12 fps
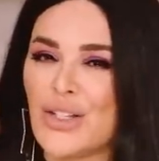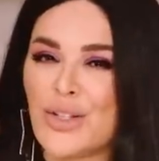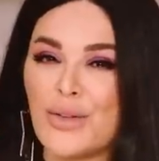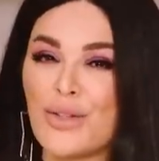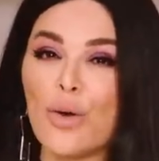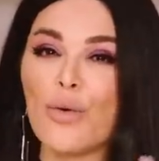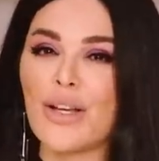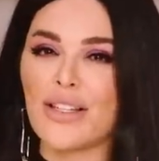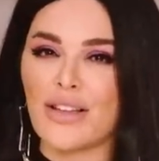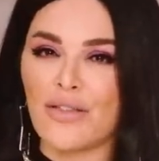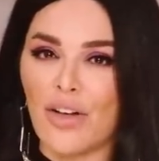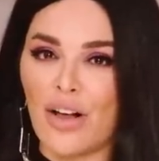So it's
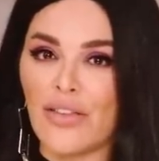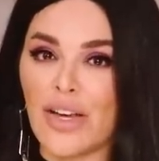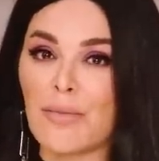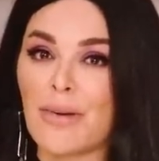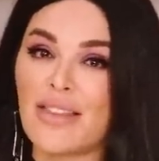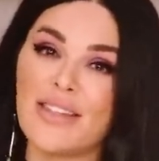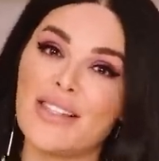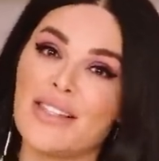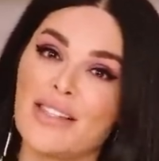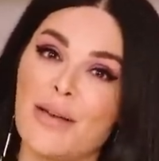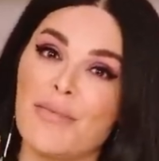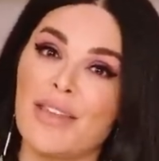always evolving, but this
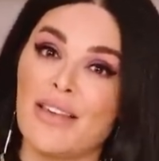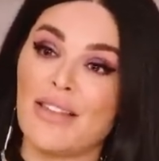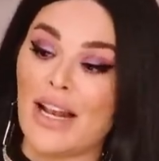is something